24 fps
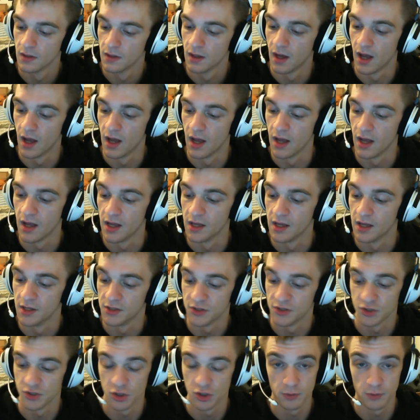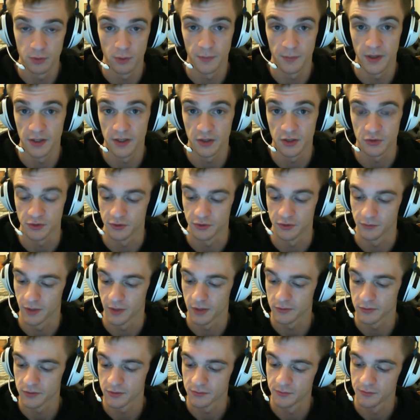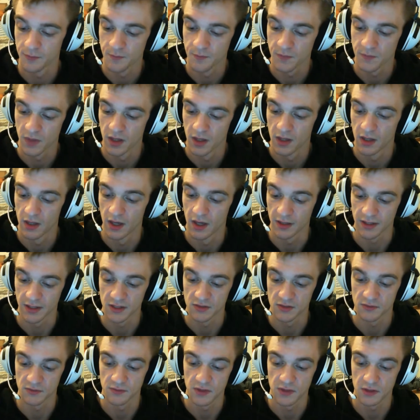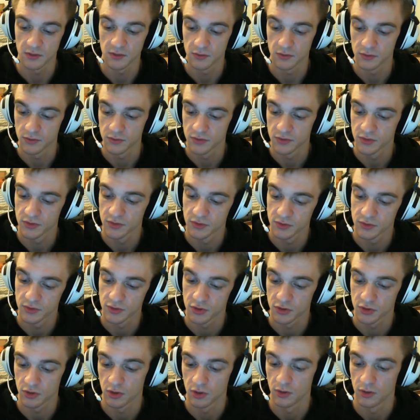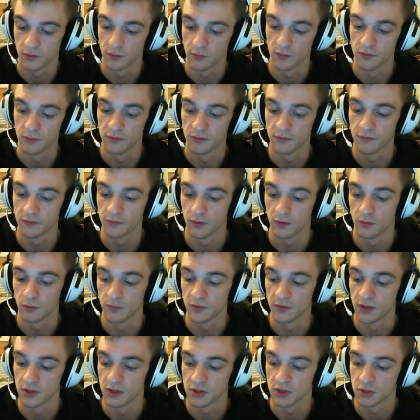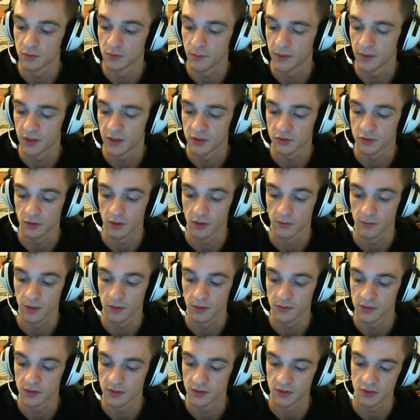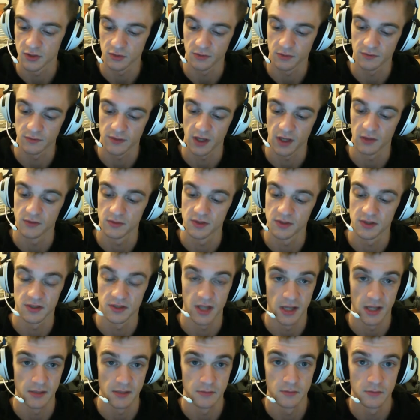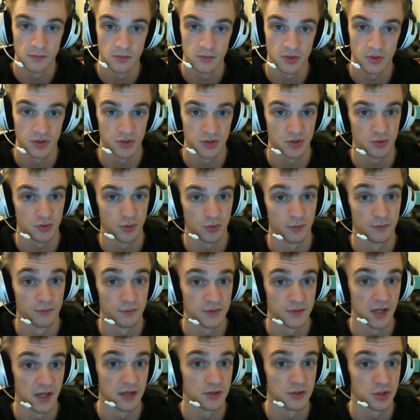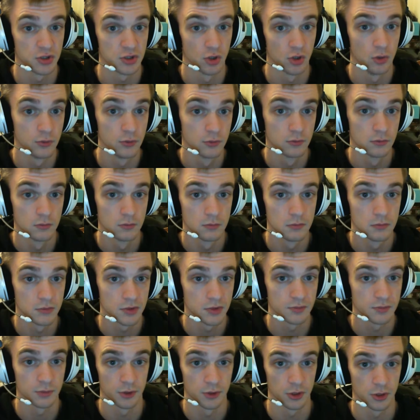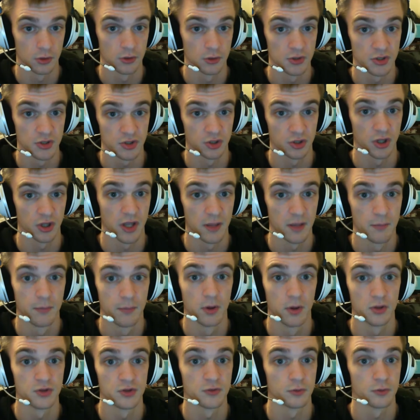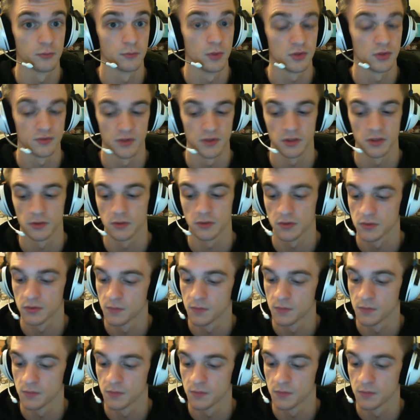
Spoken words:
dead. Turbo Penetrator round. Against vehicles shot from the Turbo Penetrator round, the strength counts as 10, so it's strength 10 shot, so it's pretty good. It's going to punch through most vehicles.